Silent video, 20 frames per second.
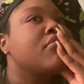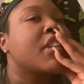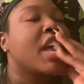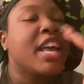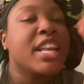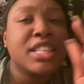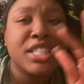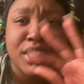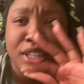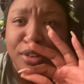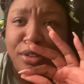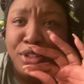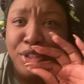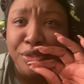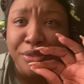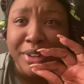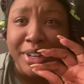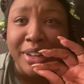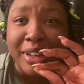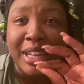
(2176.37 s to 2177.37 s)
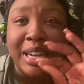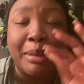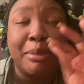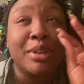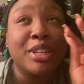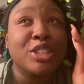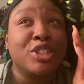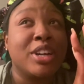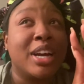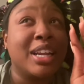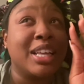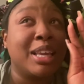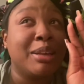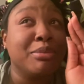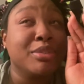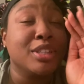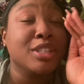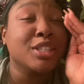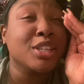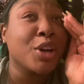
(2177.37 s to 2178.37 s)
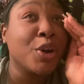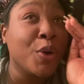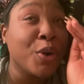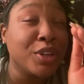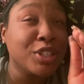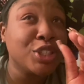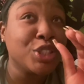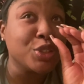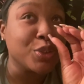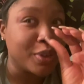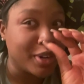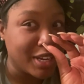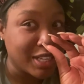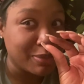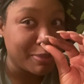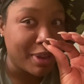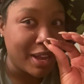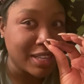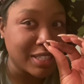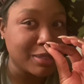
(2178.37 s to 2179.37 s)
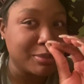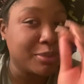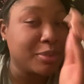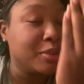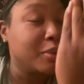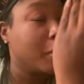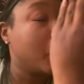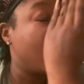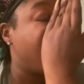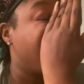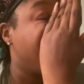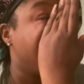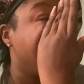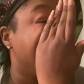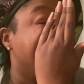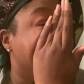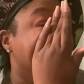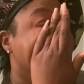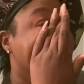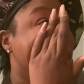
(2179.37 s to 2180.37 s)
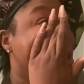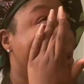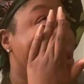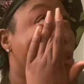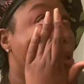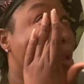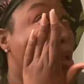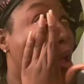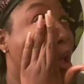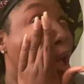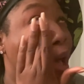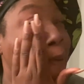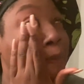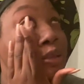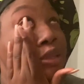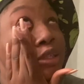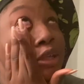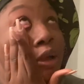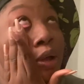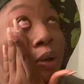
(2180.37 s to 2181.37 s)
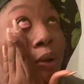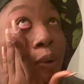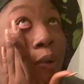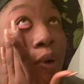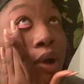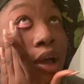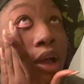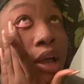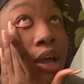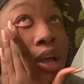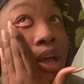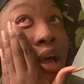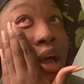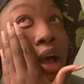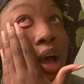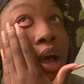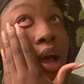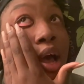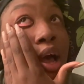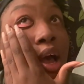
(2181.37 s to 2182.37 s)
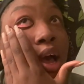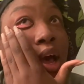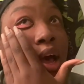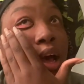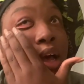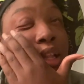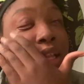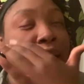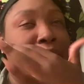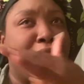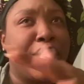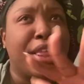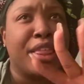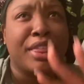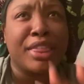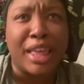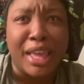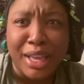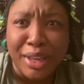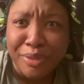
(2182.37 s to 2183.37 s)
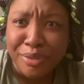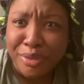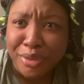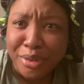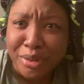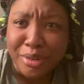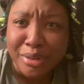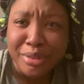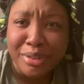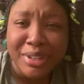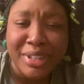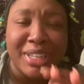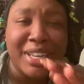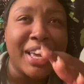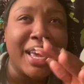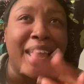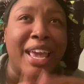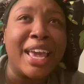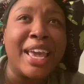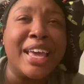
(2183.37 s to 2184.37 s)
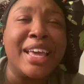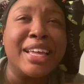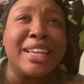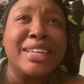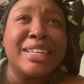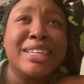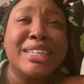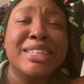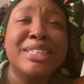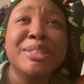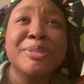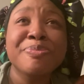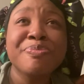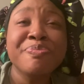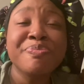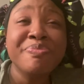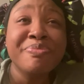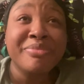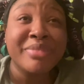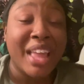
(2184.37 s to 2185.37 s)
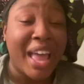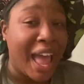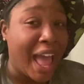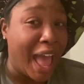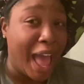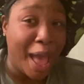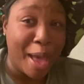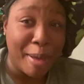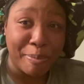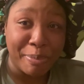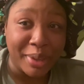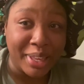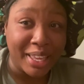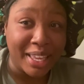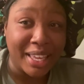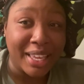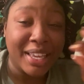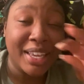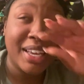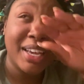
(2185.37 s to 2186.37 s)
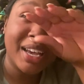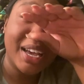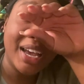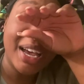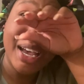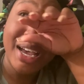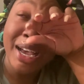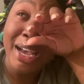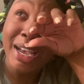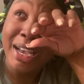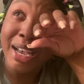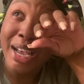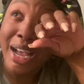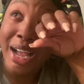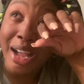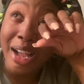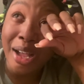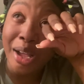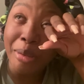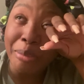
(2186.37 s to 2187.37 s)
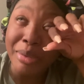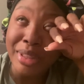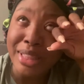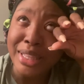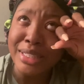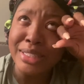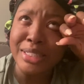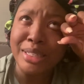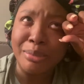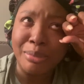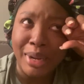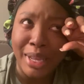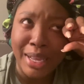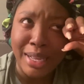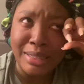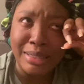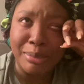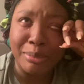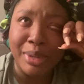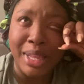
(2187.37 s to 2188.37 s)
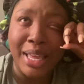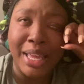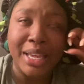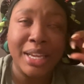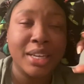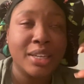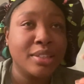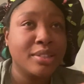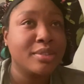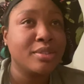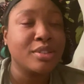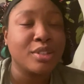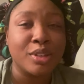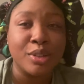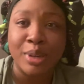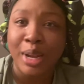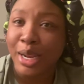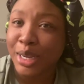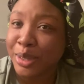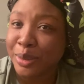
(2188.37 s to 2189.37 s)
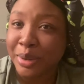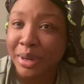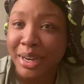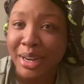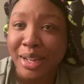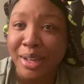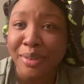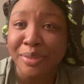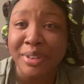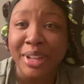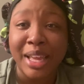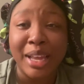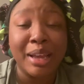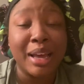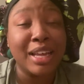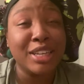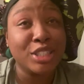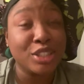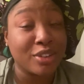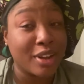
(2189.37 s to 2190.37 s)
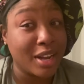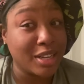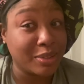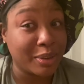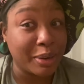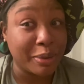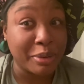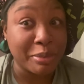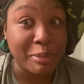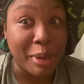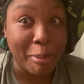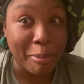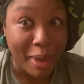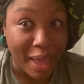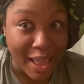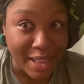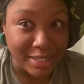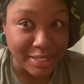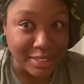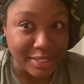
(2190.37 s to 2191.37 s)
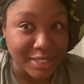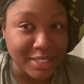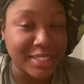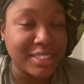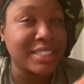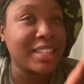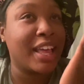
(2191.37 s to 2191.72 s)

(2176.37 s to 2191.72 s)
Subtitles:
It's so surreal, and I'm gonna try to keep this short as possible. I'm so, like, thankful and happy. And then some days I'm like, you're not doing enough. Like, I just graduated with my master's.